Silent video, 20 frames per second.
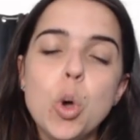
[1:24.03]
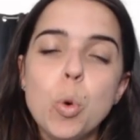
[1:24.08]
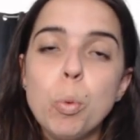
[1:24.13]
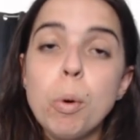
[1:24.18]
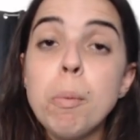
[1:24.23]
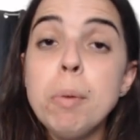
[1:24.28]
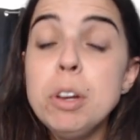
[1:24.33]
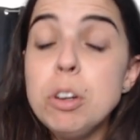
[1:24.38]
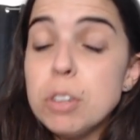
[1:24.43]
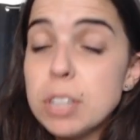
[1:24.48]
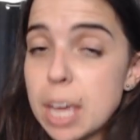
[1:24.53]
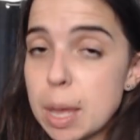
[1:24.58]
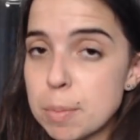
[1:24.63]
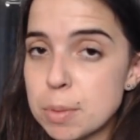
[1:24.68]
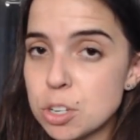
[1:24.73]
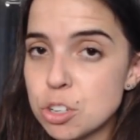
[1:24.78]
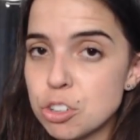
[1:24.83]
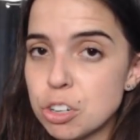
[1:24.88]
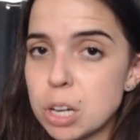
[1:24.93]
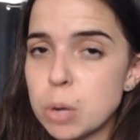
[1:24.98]
When we do
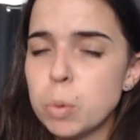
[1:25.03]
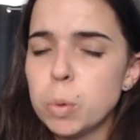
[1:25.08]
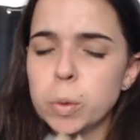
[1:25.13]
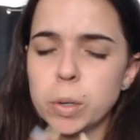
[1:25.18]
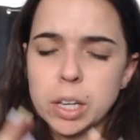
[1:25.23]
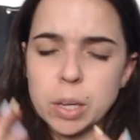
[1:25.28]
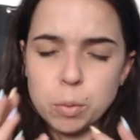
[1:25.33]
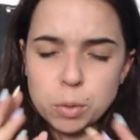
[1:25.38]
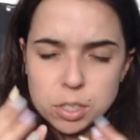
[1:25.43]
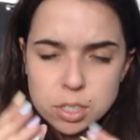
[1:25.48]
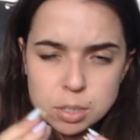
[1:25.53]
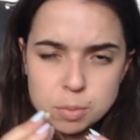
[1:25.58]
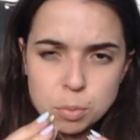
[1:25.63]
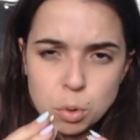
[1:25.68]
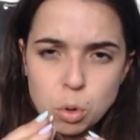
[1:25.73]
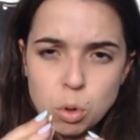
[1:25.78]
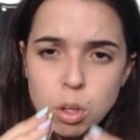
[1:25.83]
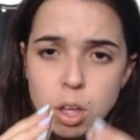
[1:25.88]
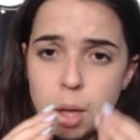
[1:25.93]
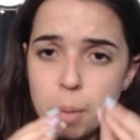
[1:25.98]
chemistry, we're working with
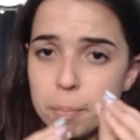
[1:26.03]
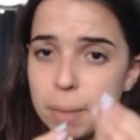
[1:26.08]
small,